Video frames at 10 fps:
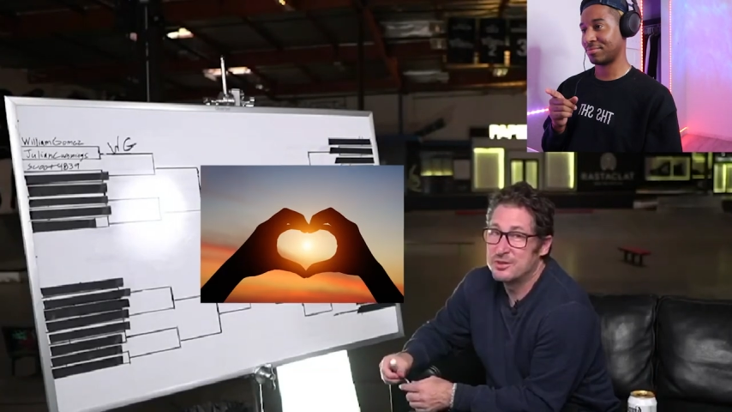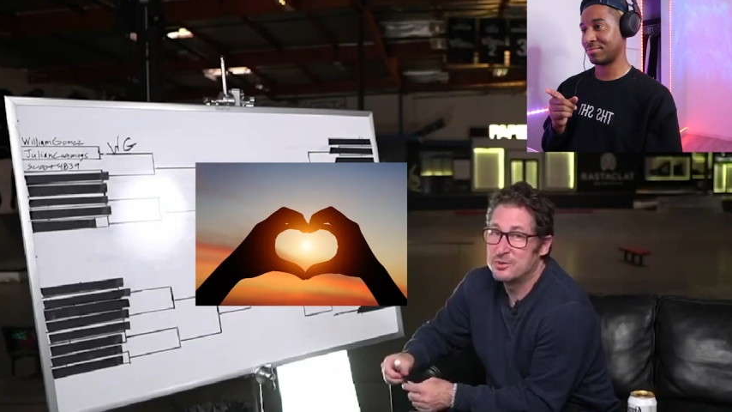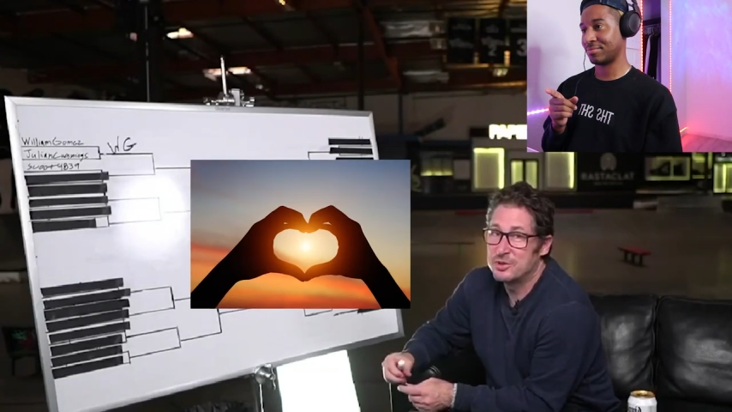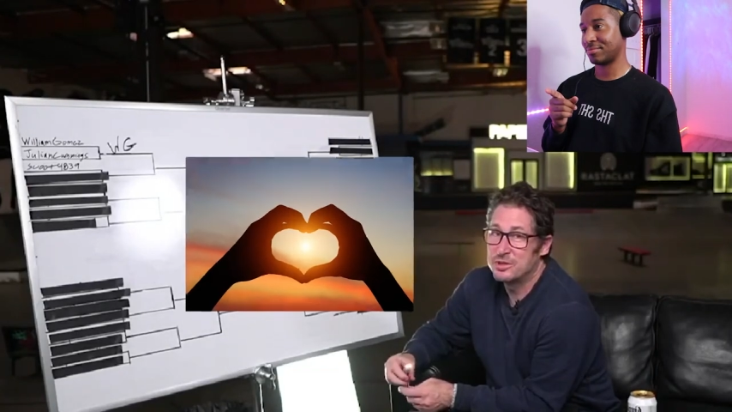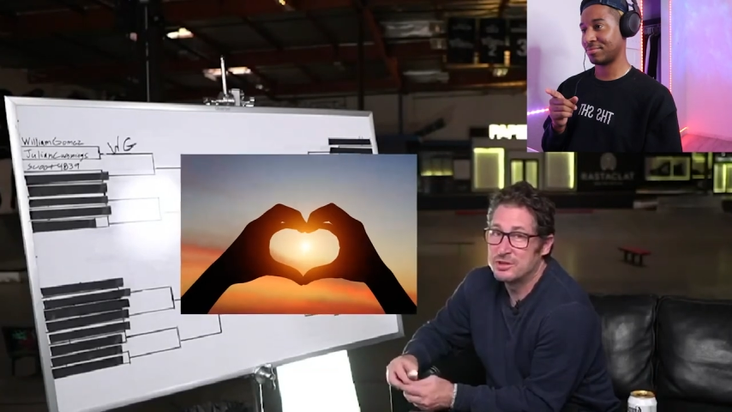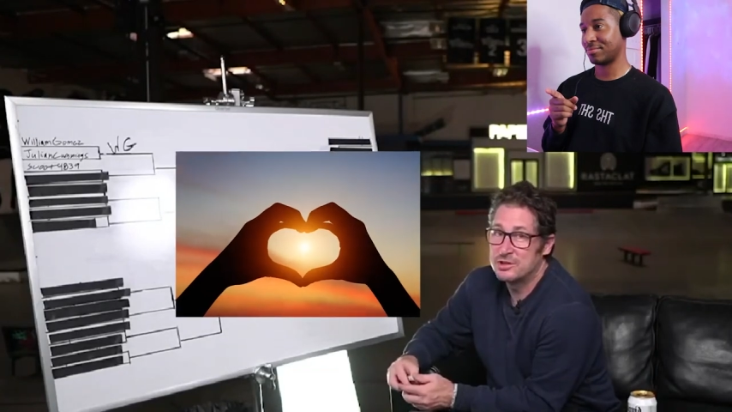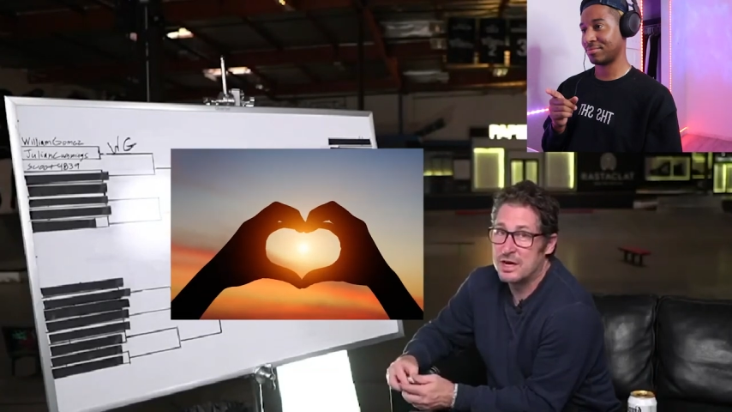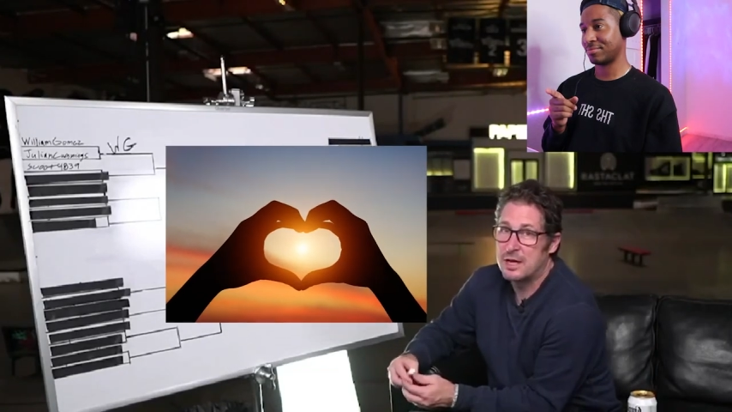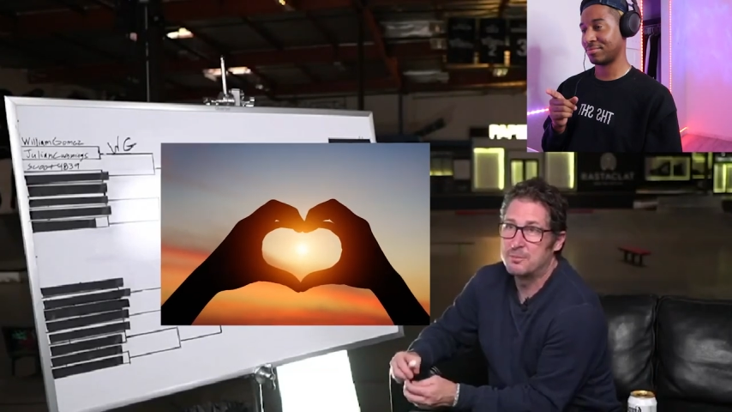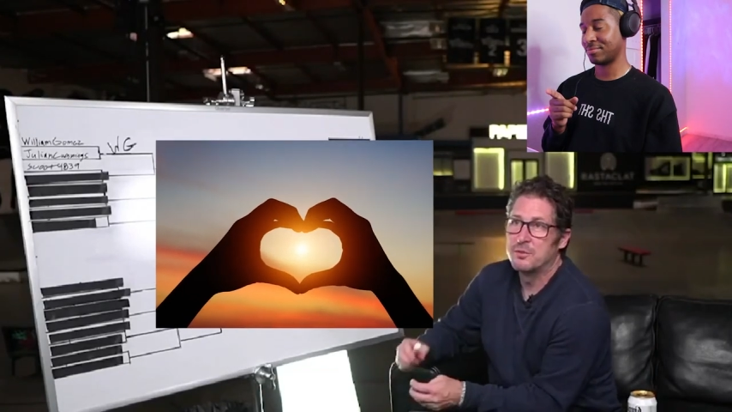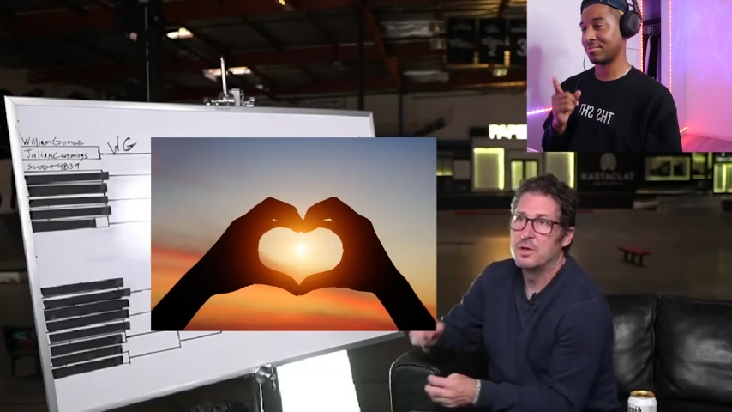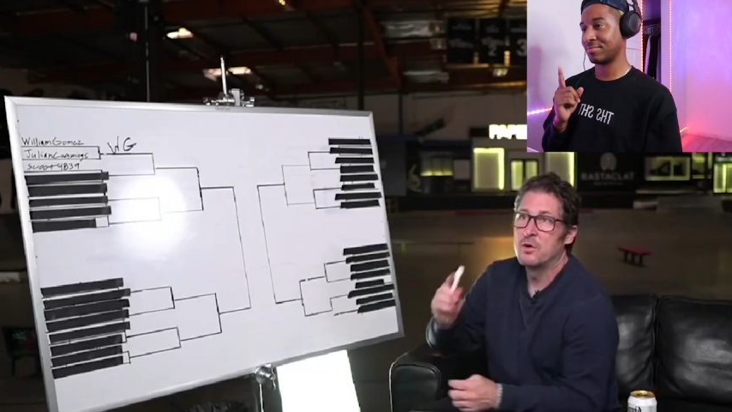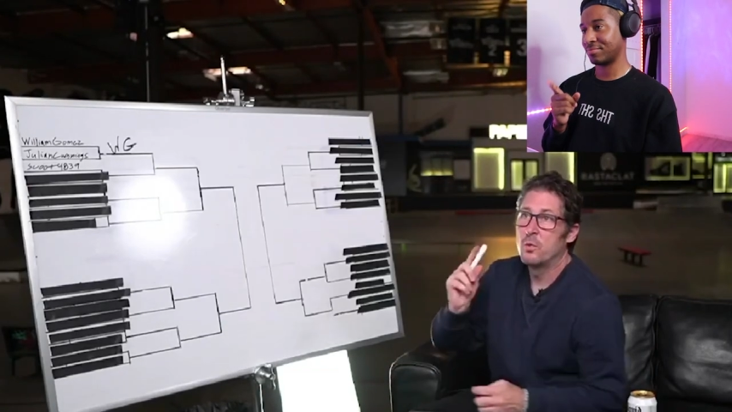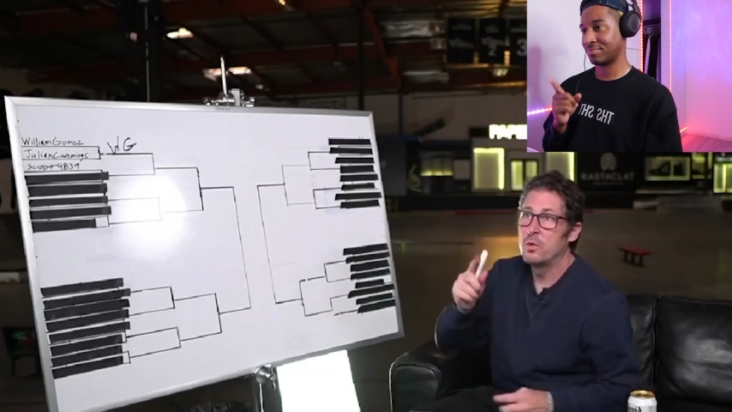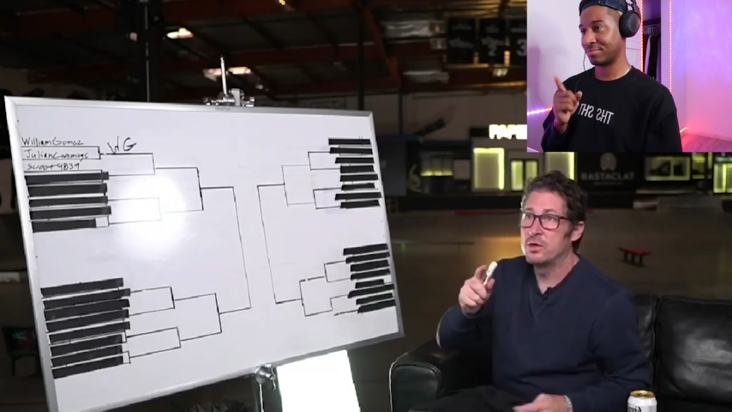Speaker 1: did a really good job.
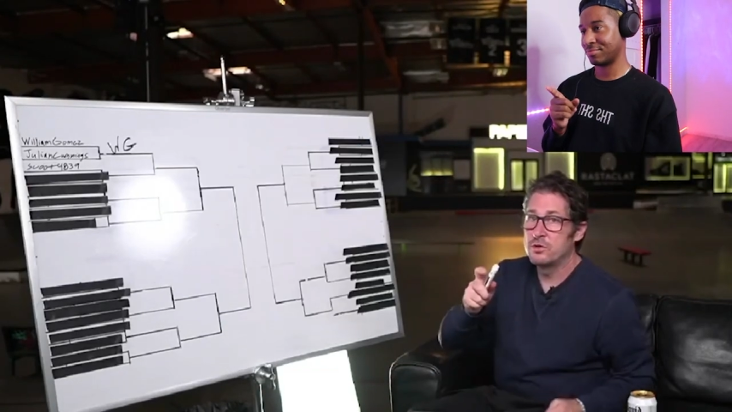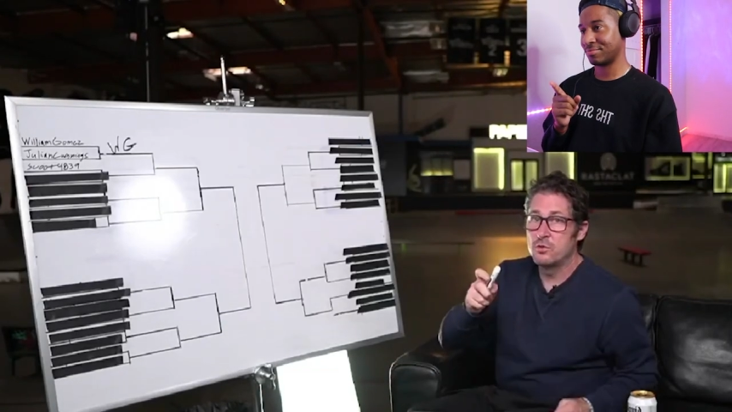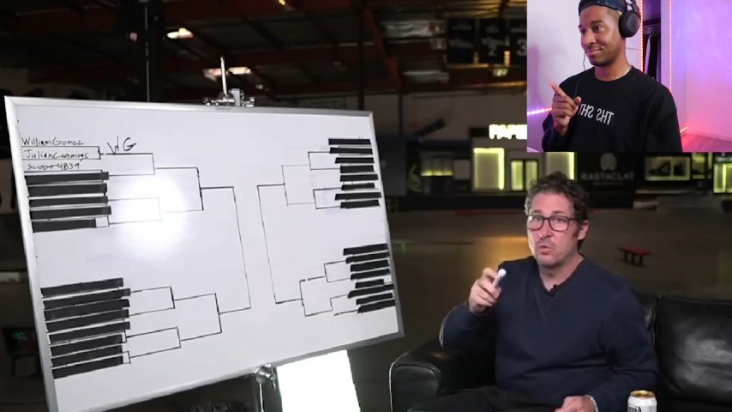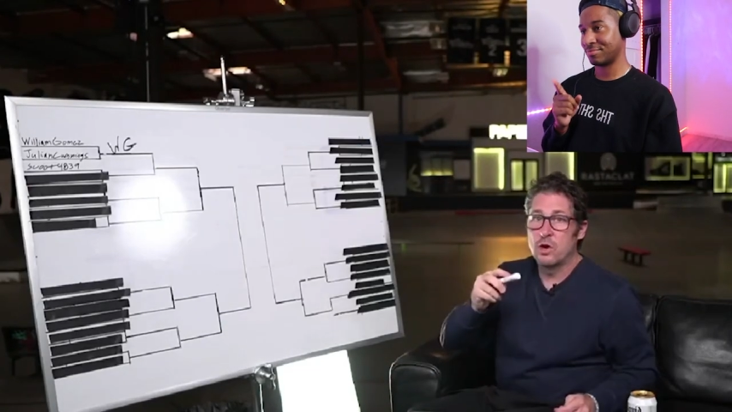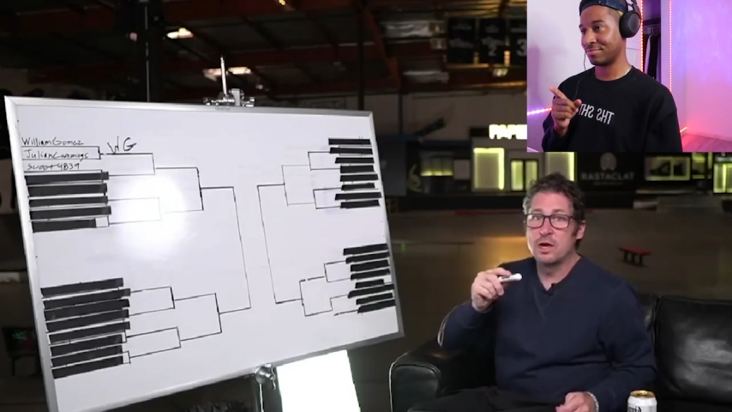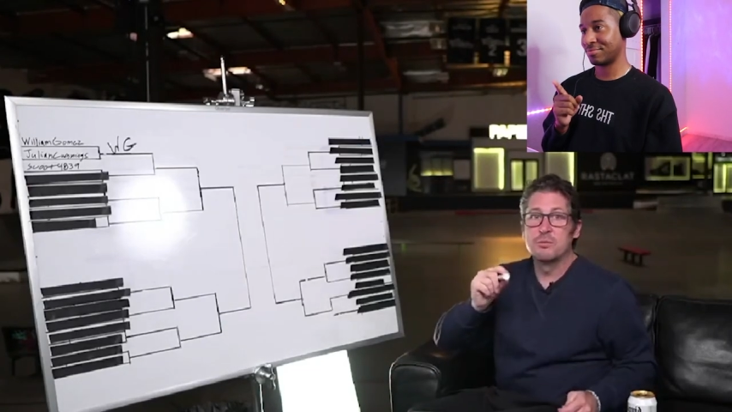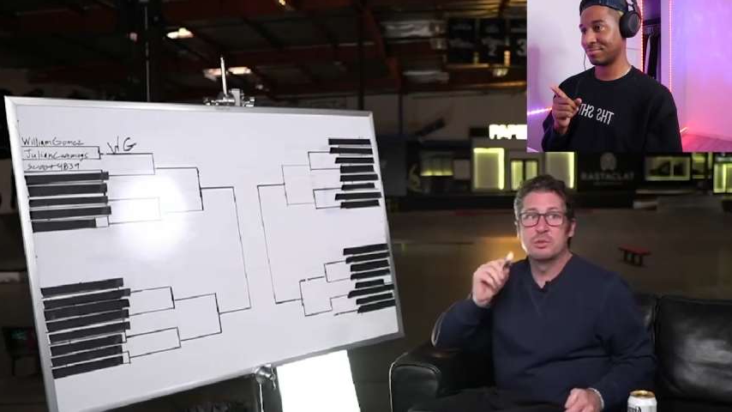Will, you won,